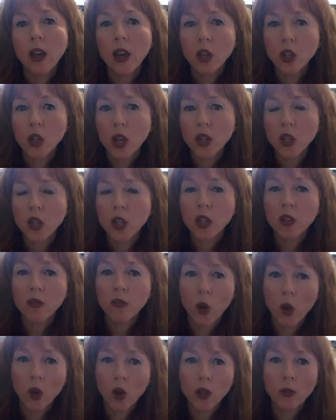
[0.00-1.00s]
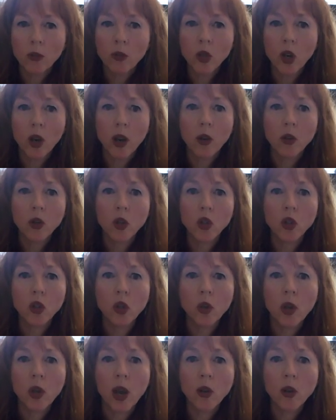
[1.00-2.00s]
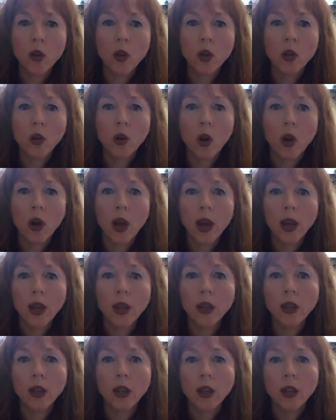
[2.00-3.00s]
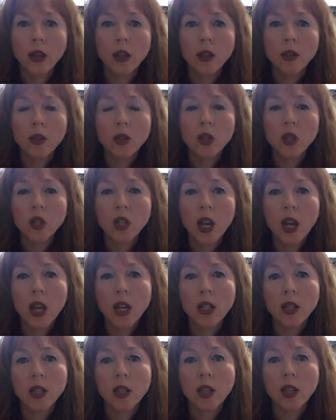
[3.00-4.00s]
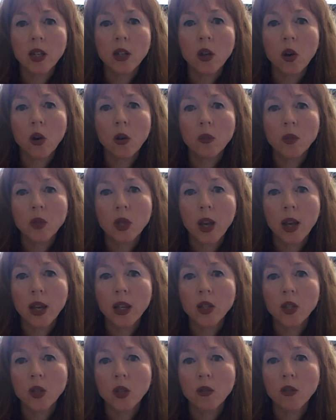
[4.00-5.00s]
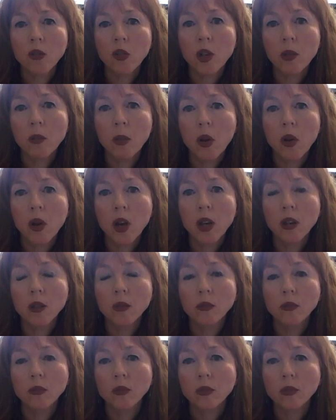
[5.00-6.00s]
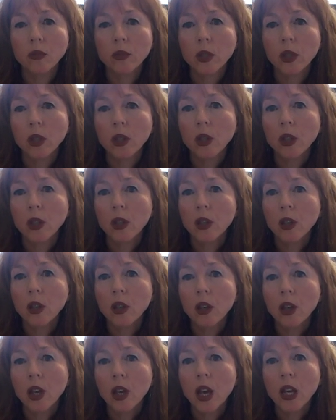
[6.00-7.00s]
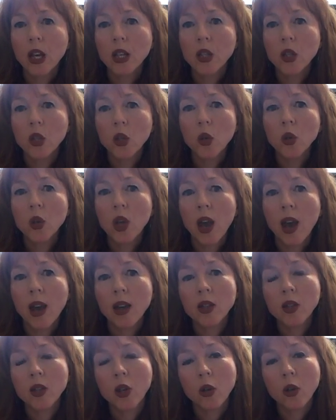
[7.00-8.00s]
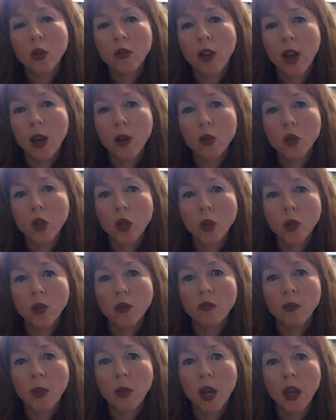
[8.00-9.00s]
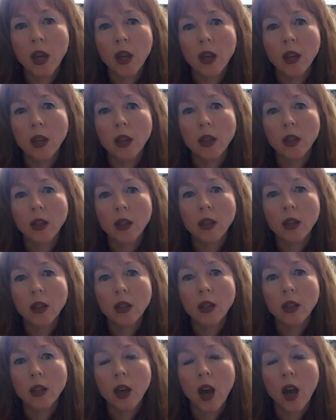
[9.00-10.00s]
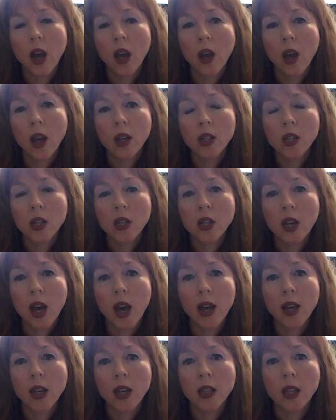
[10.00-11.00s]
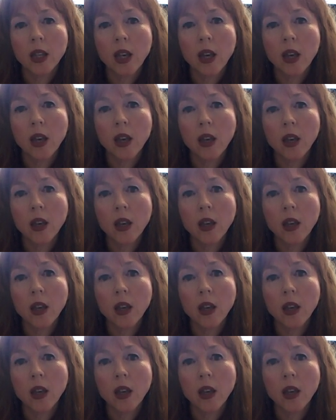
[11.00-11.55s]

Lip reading: adjusted the volume dial to tune out her crying, stared at sitcoms like a silvery mirror. His suitcase could have held two of me. I liked the dark in there.